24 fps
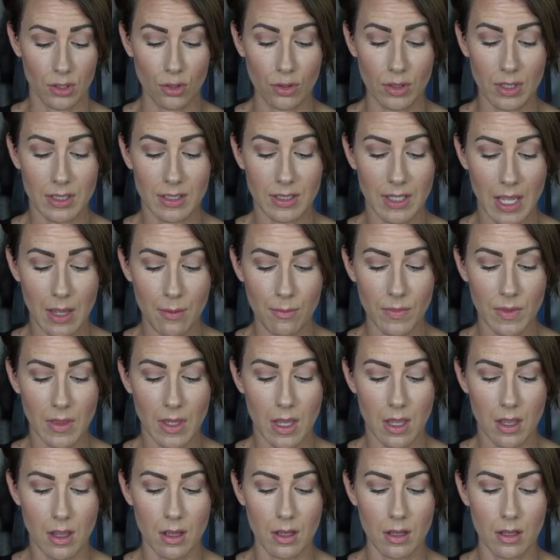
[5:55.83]
Do the same
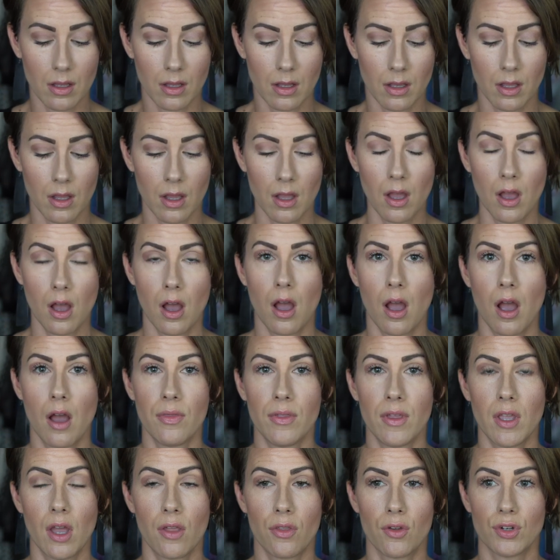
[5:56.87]
thing on
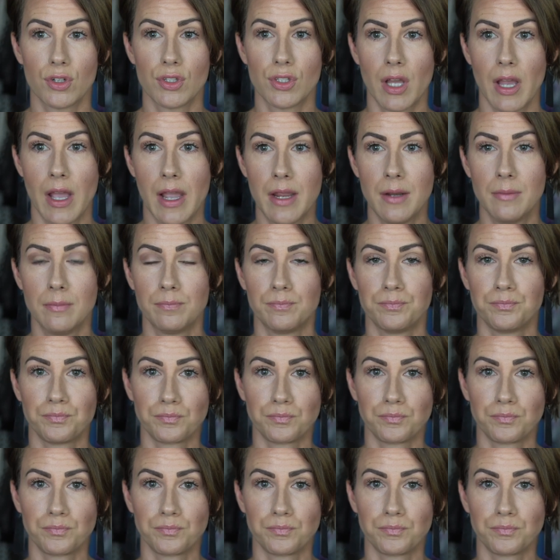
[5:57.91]
the other side.